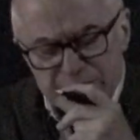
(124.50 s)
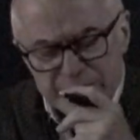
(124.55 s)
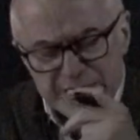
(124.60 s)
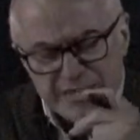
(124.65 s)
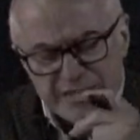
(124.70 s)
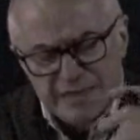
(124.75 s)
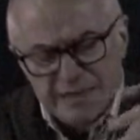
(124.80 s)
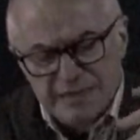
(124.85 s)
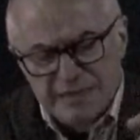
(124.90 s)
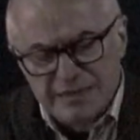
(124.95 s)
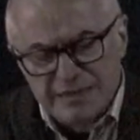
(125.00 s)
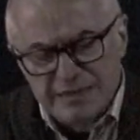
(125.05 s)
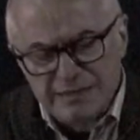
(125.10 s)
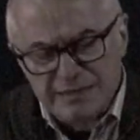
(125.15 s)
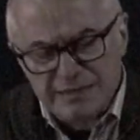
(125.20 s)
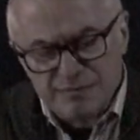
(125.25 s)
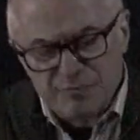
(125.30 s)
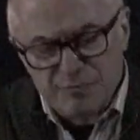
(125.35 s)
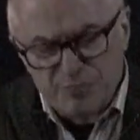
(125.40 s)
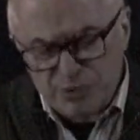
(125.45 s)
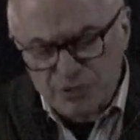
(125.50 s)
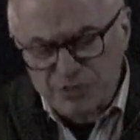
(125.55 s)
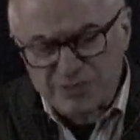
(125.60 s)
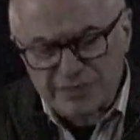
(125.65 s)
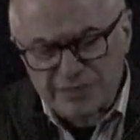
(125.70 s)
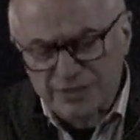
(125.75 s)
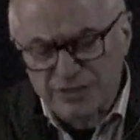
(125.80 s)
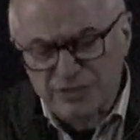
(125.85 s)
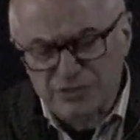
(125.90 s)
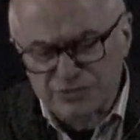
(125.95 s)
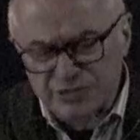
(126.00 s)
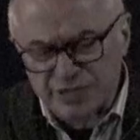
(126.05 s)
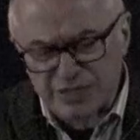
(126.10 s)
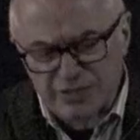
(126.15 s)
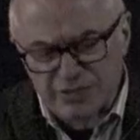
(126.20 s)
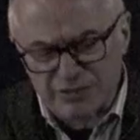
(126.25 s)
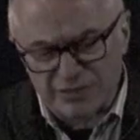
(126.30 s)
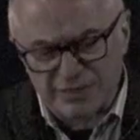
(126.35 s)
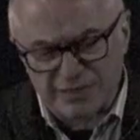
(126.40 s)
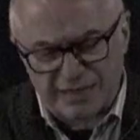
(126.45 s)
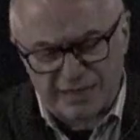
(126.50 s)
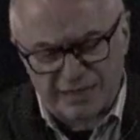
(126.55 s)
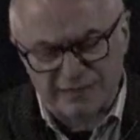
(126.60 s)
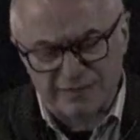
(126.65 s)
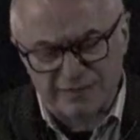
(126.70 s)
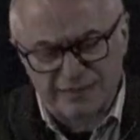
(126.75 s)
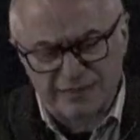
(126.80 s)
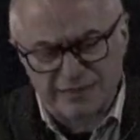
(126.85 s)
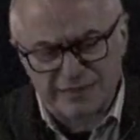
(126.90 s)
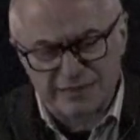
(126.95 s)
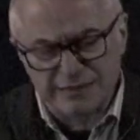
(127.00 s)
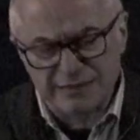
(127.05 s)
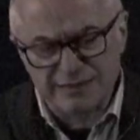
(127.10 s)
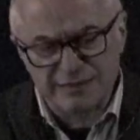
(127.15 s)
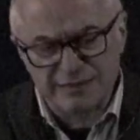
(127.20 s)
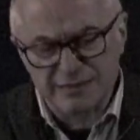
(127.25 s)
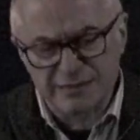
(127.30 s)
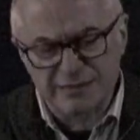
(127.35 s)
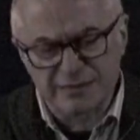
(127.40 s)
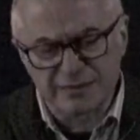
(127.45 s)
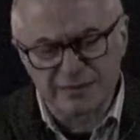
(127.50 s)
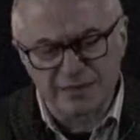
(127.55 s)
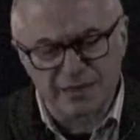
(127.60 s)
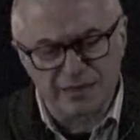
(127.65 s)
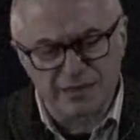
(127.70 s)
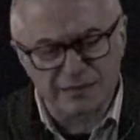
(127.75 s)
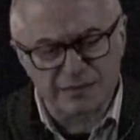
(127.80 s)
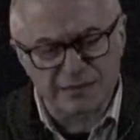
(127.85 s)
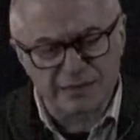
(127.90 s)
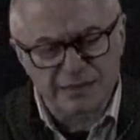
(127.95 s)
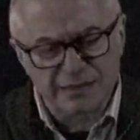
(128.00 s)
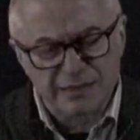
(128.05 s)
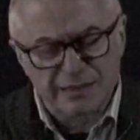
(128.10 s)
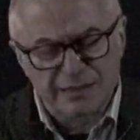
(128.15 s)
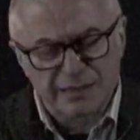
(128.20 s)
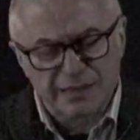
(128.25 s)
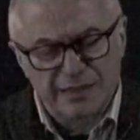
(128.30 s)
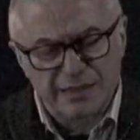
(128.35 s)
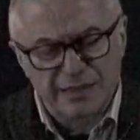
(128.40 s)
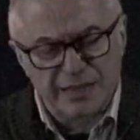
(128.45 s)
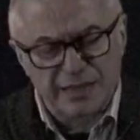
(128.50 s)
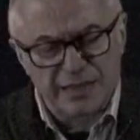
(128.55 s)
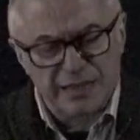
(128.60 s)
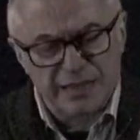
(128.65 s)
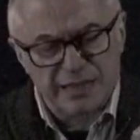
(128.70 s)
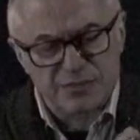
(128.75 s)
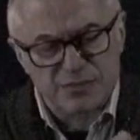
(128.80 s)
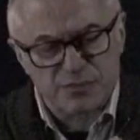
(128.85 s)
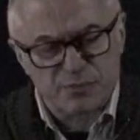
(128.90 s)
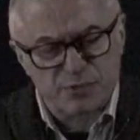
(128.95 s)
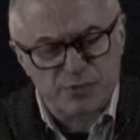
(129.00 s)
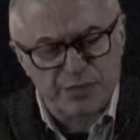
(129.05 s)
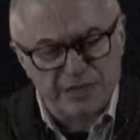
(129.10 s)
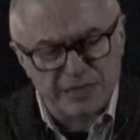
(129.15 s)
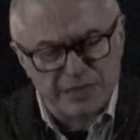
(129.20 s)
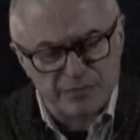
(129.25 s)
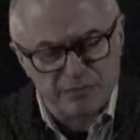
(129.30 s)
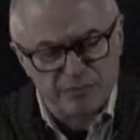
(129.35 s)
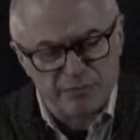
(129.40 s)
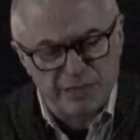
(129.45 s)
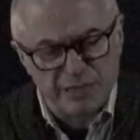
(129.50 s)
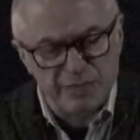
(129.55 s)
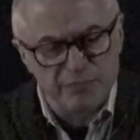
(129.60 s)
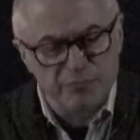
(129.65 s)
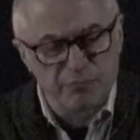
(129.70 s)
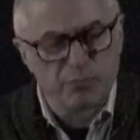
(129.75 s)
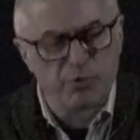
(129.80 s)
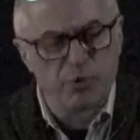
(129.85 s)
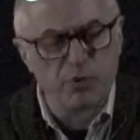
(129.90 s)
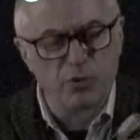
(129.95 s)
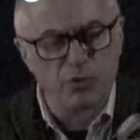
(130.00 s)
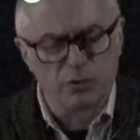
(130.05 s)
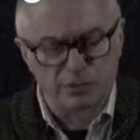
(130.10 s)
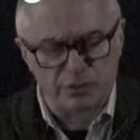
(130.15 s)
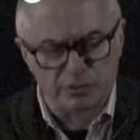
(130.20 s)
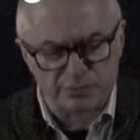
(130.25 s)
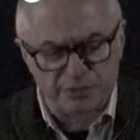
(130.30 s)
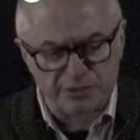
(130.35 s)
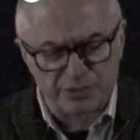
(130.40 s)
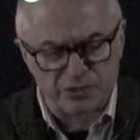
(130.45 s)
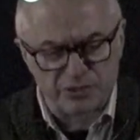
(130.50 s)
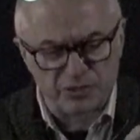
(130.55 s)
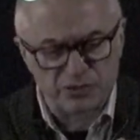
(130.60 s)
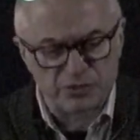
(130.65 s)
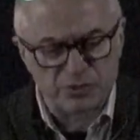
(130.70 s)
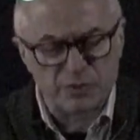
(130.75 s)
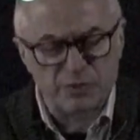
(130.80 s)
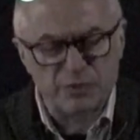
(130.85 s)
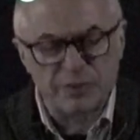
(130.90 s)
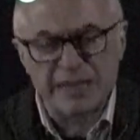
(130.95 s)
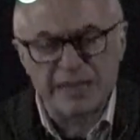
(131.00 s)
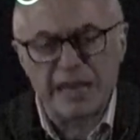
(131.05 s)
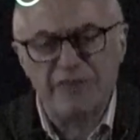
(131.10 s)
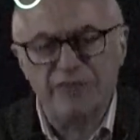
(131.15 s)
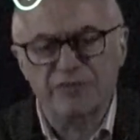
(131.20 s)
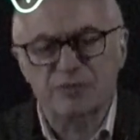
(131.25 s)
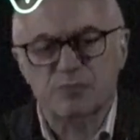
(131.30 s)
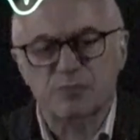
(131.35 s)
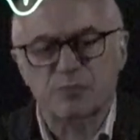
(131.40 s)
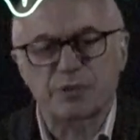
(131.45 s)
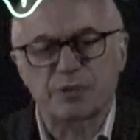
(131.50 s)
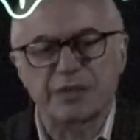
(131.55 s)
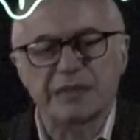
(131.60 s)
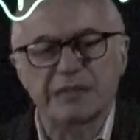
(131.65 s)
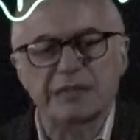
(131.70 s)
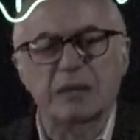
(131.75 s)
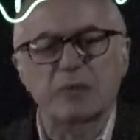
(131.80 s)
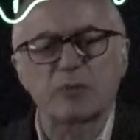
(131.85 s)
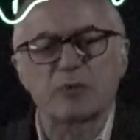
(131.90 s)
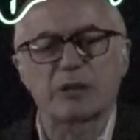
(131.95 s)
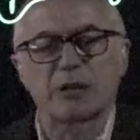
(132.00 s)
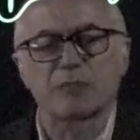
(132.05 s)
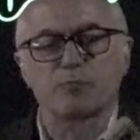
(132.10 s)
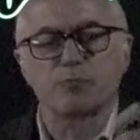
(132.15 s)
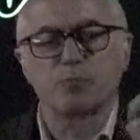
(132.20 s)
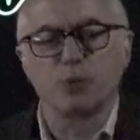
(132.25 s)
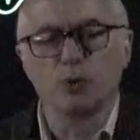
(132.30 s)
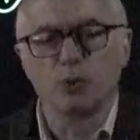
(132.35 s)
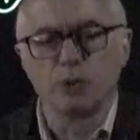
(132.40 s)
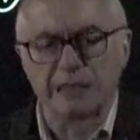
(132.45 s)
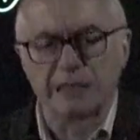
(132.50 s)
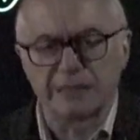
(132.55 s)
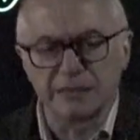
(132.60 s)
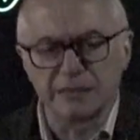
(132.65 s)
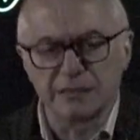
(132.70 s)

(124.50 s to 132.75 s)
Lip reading: it is important to recognize that this is not a spring being pulled, because when we have a spring that we are pulling,